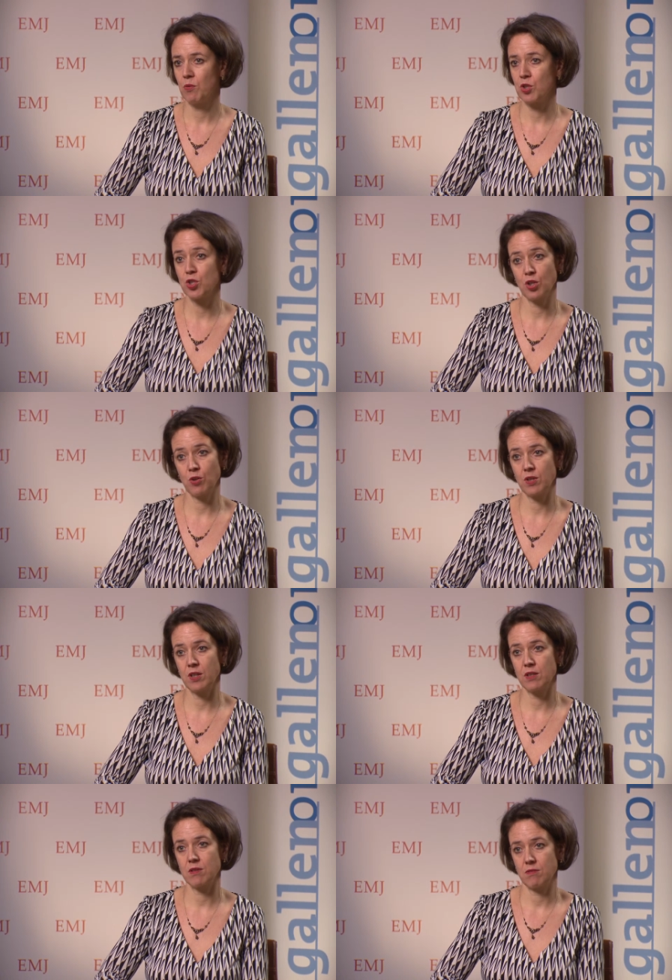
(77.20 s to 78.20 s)
which showed
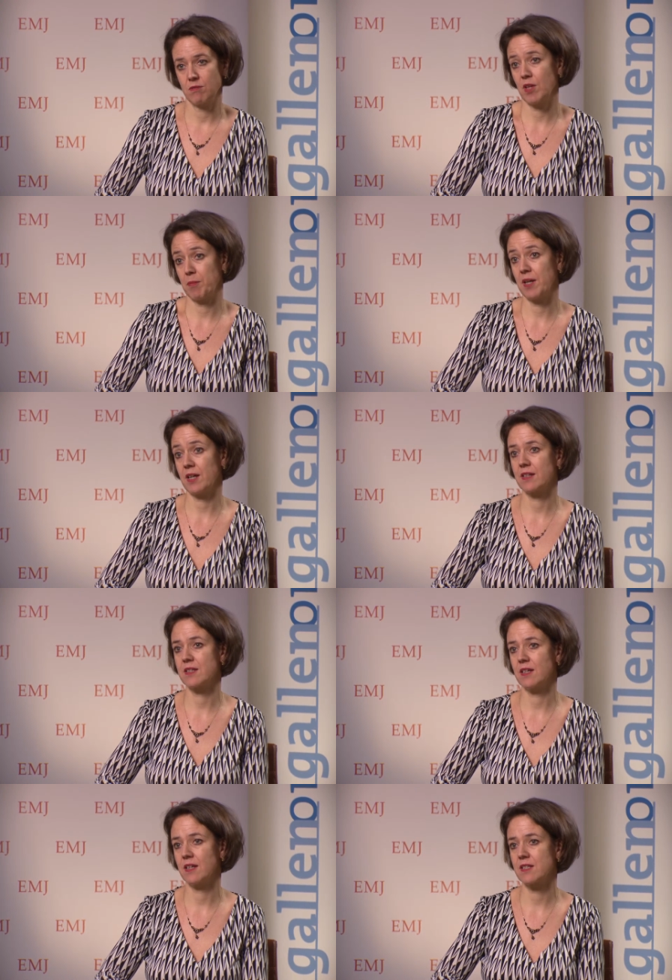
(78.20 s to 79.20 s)
that
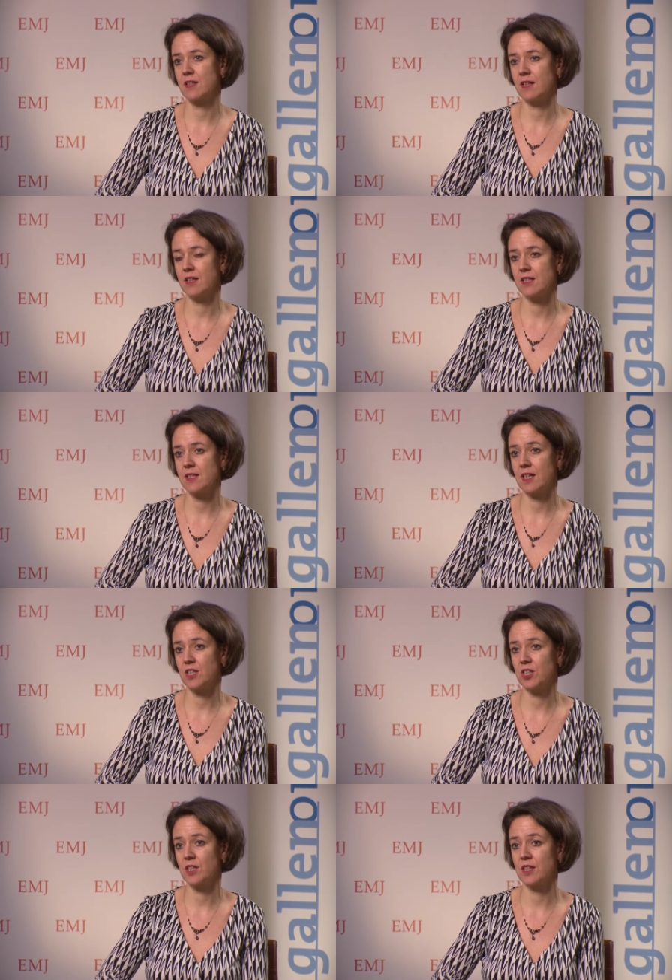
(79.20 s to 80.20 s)
nab-paclitaxel is
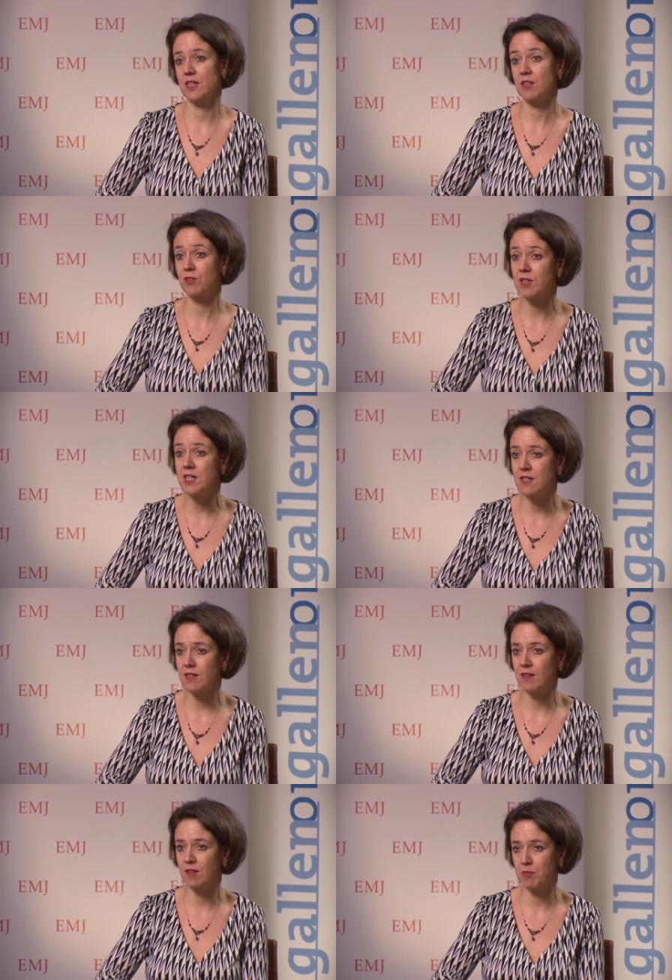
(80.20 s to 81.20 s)
actually
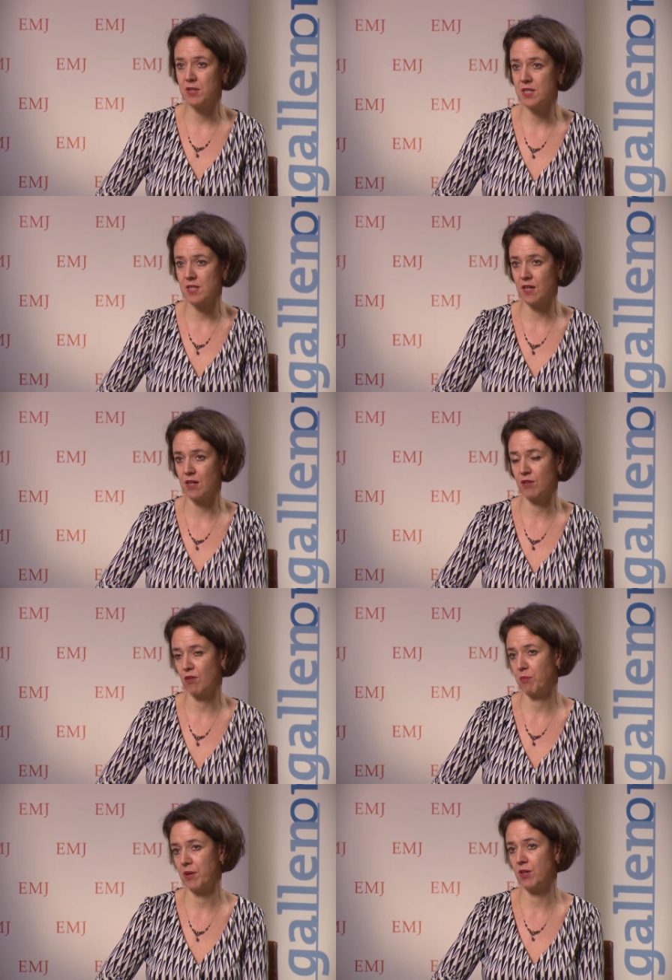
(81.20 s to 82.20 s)
increasing the PCR
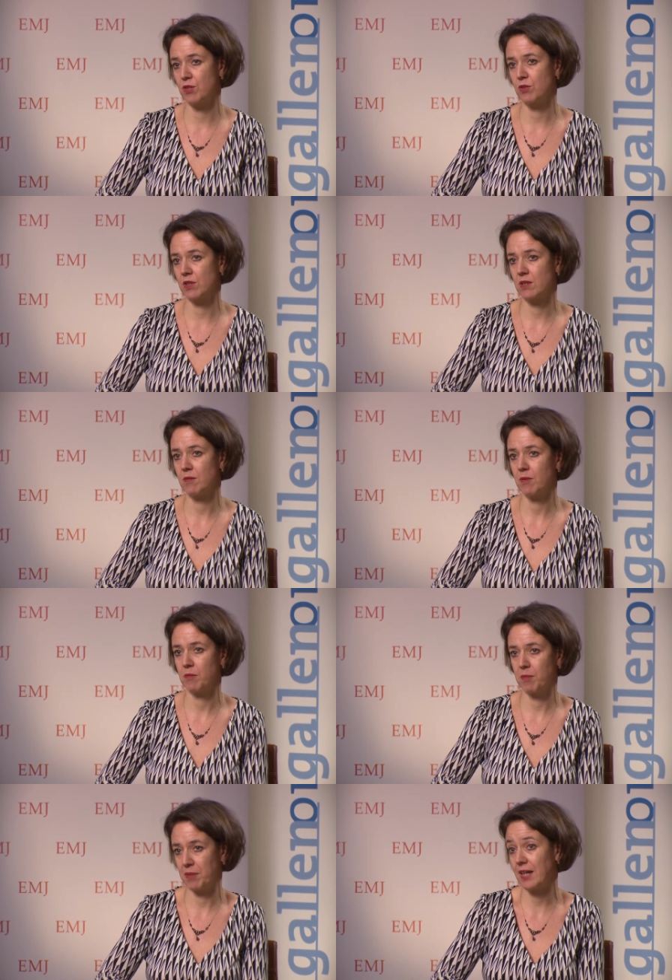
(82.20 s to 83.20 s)
compared to
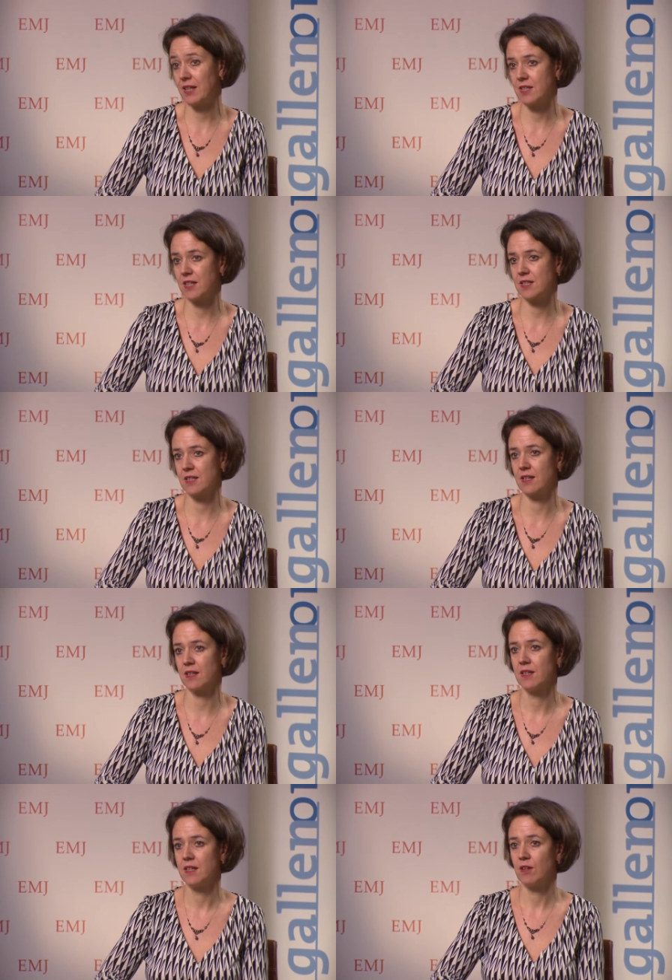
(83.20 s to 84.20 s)
a
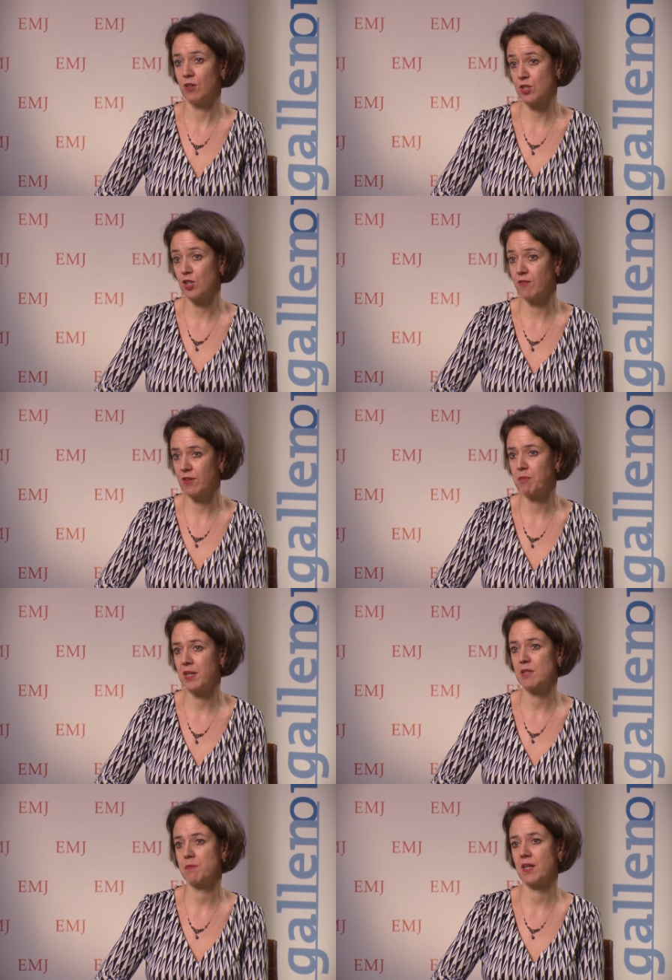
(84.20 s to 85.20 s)
paclitaxel or
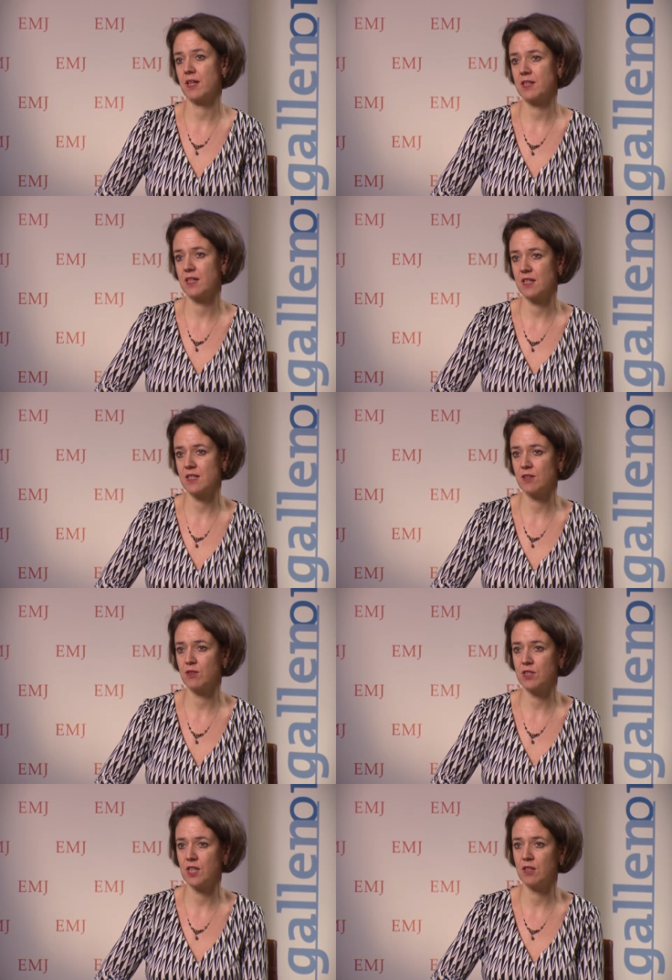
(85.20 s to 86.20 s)
solvent-based
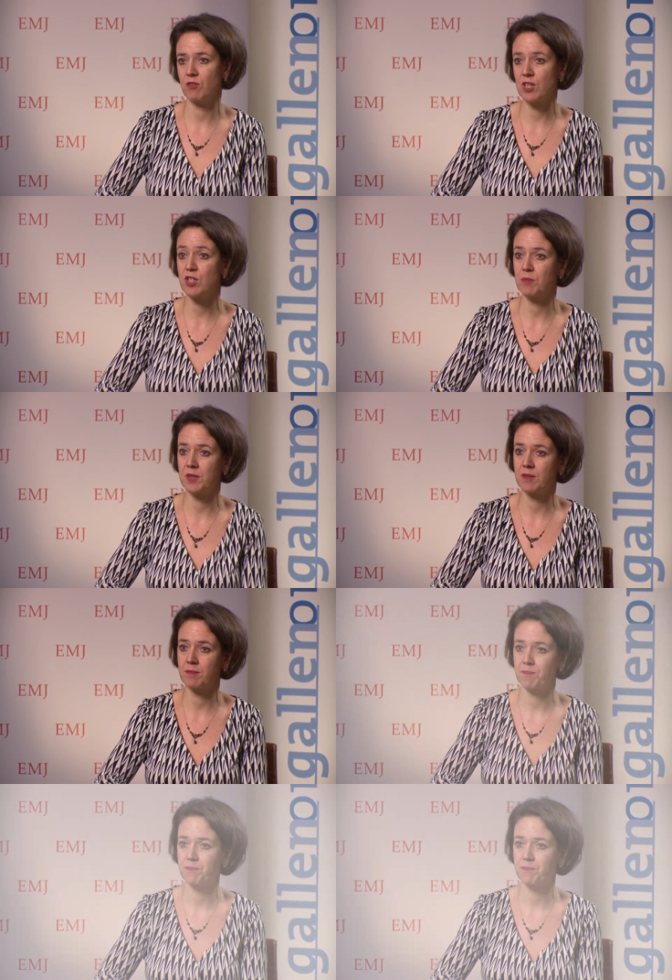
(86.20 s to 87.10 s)
paclitaxel-containing regimen.